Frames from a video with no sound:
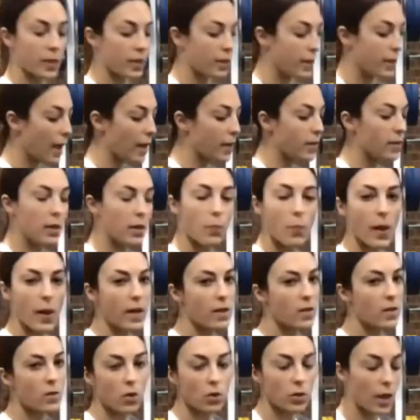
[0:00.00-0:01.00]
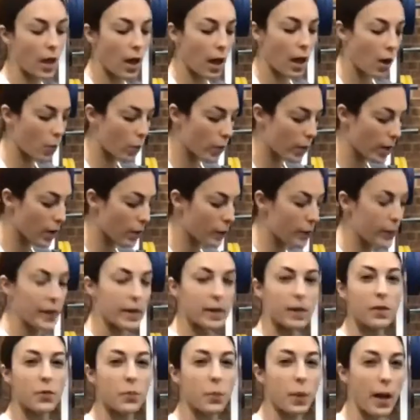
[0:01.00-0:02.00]
That depends on how we are
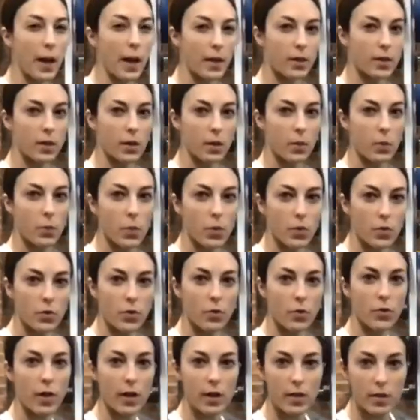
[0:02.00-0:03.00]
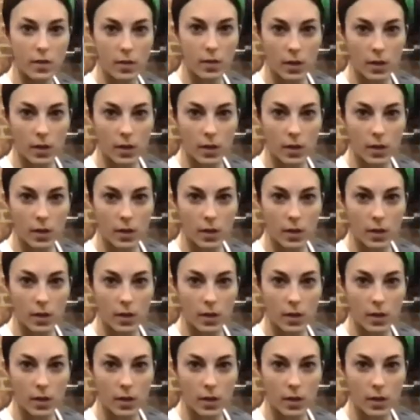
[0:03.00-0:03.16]
built, but I think most of us,